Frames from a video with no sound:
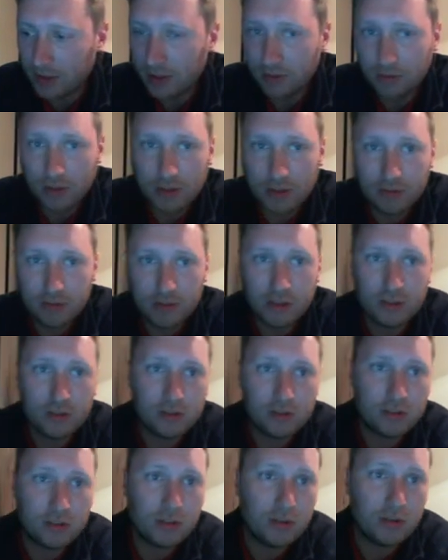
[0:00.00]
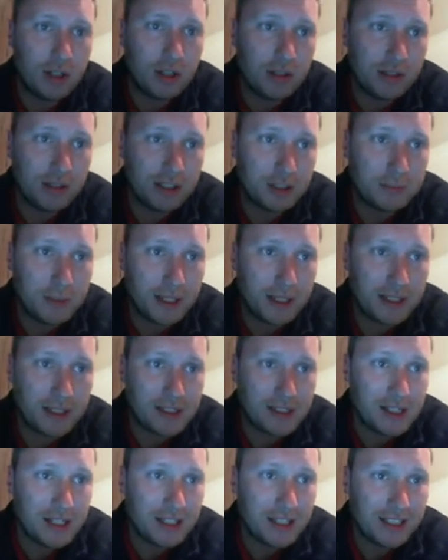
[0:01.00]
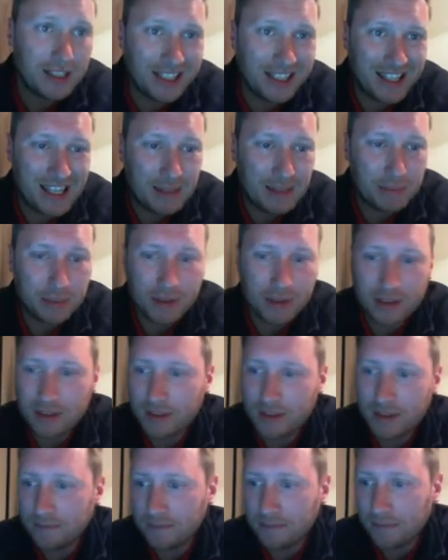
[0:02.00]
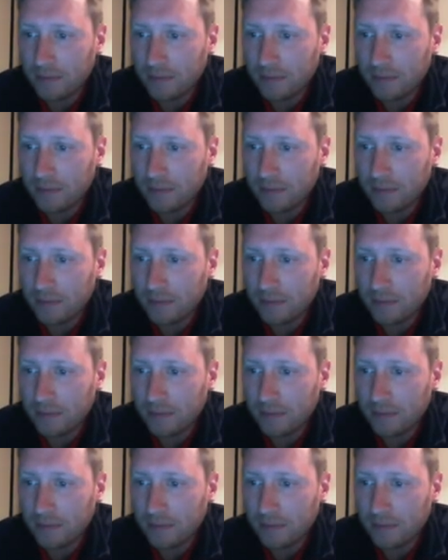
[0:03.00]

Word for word: That's really, really good. So I expect the keepers,